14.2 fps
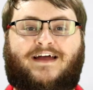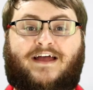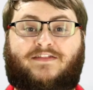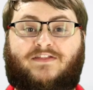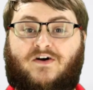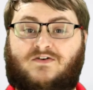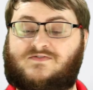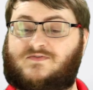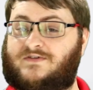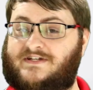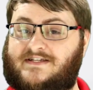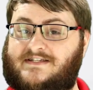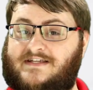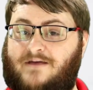And those were
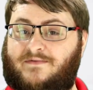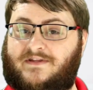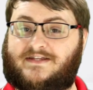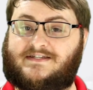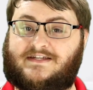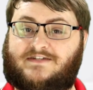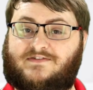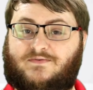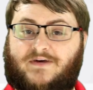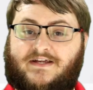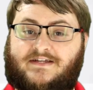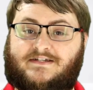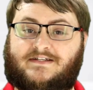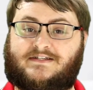just some of the
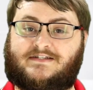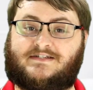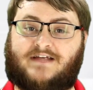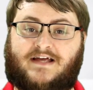situations